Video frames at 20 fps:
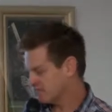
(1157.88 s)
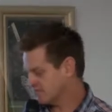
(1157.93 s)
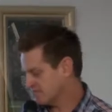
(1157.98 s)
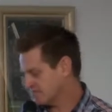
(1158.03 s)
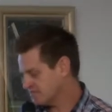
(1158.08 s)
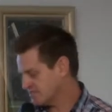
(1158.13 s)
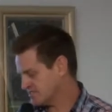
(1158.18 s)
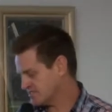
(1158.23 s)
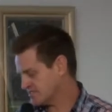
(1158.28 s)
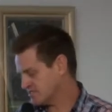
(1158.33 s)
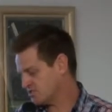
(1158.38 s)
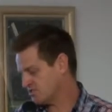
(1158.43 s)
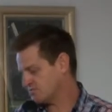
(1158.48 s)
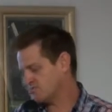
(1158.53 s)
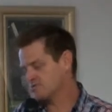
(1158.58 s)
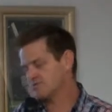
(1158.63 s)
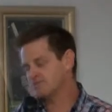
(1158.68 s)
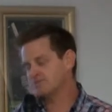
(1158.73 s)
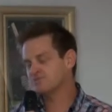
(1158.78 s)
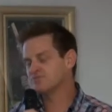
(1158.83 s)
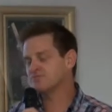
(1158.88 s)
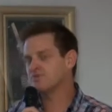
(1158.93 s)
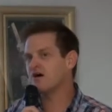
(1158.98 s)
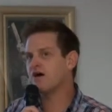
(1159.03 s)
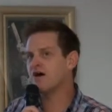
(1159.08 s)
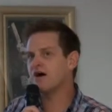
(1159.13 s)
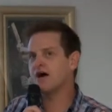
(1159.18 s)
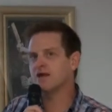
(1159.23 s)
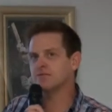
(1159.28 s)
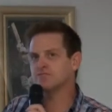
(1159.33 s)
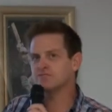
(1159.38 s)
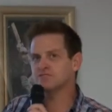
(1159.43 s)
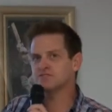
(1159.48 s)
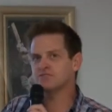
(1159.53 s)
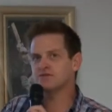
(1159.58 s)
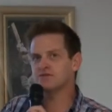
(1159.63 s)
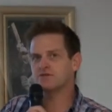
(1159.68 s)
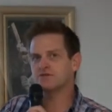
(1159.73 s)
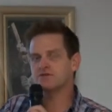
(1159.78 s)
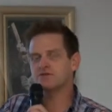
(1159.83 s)
And the reason she wanted to ride
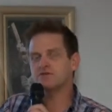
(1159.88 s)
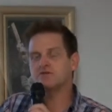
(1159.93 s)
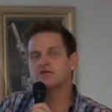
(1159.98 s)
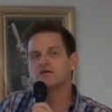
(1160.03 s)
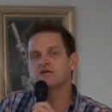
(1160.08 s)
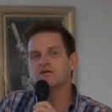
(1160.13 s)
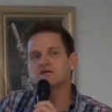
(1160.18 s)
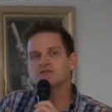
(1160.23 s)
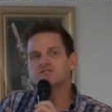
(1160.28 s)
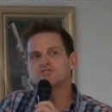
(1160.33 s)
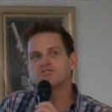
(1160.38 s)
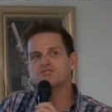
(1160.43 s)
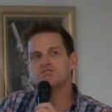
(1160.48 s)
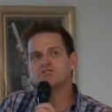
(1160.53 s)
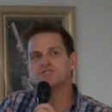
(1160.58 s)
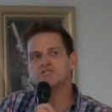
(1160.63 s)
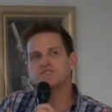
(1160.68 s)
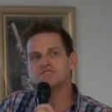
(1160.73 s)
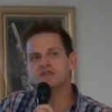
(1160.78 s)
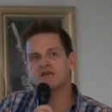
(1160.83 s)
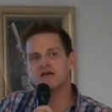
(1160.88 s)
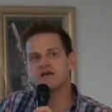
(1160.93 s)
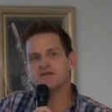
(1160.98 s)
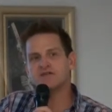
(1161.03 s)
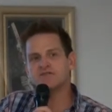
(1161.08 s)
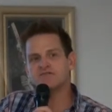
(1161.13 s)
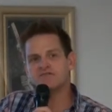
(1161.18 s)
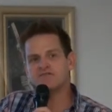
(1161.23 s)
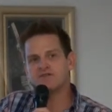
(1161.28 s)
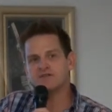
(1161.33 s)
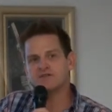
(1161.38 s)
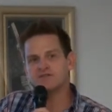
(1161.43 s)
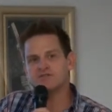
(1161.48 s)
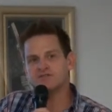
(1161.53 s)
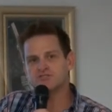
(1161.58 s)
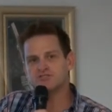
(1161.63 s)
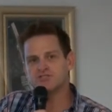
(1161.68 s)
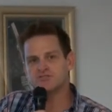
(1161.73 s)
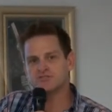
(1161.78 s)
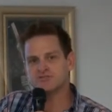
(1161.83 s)
was so that she could stand in front
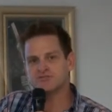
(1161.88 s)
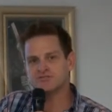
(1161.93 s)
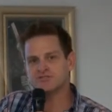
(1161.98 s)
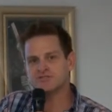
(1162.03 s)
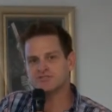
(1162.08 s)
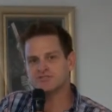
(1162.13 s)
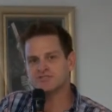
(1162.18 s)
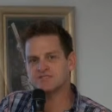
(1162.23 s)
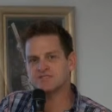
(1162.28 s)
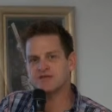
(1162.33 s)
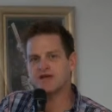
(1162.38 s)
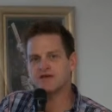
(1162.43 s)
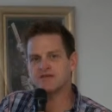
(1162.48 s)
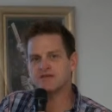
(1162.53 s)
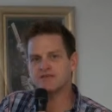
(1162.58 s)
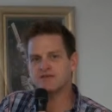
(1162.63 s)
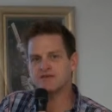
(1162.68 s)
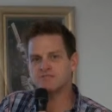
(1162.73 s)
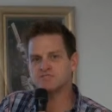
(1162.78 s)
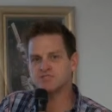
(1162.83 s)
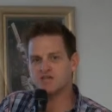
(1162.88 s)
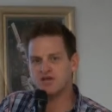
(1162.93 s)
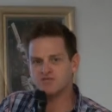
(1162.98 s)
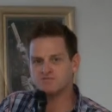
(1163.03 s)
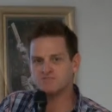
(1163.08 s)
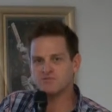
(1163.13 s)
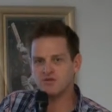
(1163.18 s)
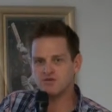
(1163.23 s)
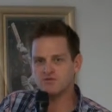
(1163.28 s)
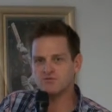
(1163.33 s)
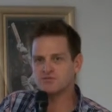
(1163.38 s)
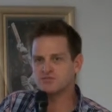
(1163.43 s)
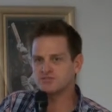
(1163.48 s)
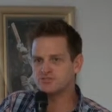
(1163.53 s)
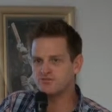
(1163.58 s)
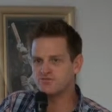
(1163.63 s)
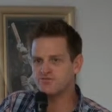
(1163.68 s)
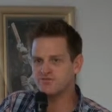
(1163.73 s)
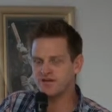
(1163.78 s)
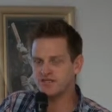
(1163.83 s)
of the children and say to them, just
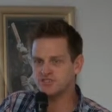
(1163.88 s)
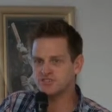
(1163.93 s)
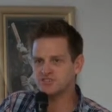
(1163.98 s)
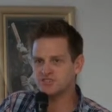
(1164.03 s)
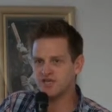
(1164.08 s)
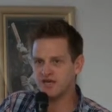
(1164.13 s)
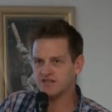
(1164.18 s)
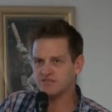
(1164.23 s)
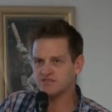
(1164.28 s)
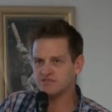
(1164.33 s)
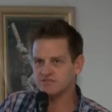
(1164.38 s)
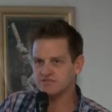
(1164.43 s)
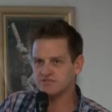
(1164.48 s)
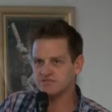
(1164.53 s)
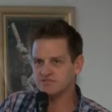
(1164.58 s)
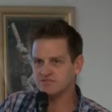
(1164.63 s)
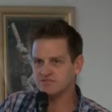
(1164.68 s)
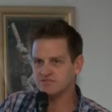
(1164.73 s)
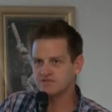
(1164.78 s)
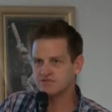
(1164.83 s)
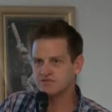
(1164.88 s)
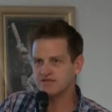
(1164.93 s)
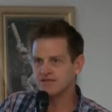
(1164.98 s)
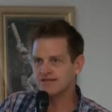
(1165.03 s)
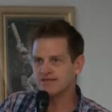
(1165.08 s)
because you face challenges,